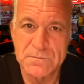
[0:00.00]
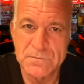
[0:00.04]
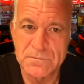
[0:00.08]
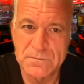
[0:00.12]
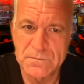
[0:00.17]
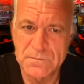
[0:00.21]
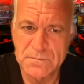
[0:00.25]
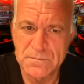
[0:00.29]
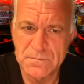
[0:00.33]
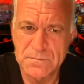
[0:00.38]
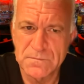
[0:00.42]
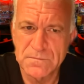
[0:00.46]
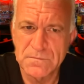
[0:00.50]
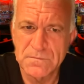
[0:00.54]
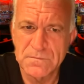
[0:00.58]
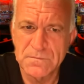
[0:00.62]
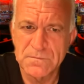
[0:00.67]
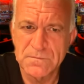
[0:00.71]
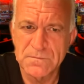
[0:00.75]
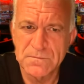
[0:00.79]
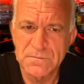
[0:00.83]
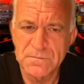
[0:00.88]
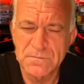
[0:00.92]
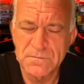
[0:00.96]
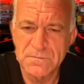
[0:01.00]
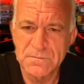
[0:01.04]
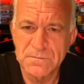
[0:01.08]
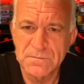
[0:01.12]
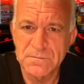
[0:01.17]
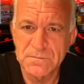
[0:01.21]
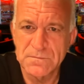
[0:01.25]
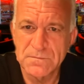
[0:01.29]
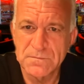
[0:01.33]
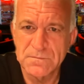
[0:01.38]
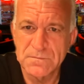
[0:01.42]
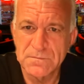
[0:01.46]

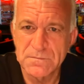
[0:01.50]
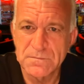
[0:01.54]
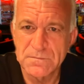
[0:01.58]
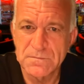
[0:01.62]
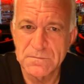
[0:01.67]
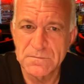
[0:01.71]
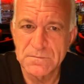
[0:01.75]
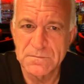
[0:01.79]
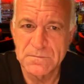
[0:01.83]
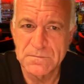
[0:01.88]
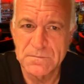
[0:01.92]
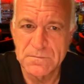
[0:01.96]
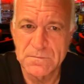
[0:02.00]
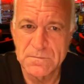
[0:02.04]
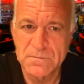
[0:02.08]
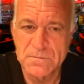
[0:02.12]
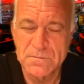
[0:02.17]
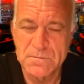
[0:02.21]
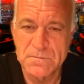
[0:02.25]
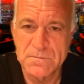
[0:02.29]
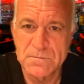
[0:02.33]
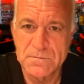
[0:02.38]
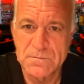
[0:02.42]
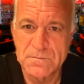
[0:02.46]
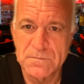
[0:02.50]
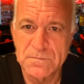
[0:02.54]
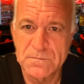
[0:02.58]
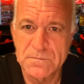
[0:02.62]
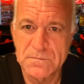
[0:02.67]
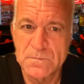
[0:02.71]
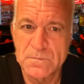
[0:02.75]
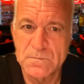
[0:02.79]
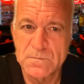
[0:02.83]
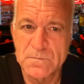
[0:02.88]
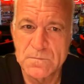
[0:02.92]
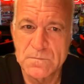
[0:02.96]

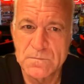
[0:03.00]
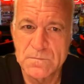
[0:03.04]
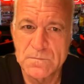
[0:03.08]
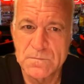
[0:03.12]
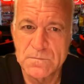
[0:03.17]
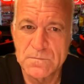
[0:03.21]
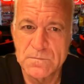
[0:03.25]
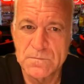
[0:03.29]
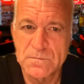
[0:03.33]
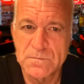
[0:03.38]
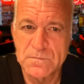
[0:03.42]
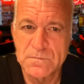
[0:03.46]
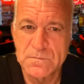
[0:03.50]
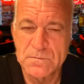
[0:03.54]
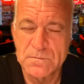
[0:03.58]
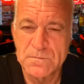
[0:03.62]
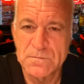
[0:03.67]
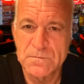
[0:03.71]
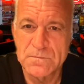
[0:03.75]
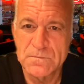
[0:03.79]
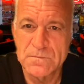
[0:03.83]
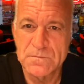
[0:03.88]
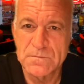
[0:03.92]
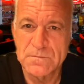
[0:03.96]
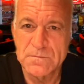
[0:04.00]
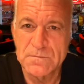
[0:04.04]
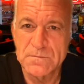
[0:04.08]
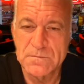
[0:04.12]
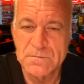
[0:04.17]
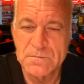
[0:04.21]
This person isn't speaking.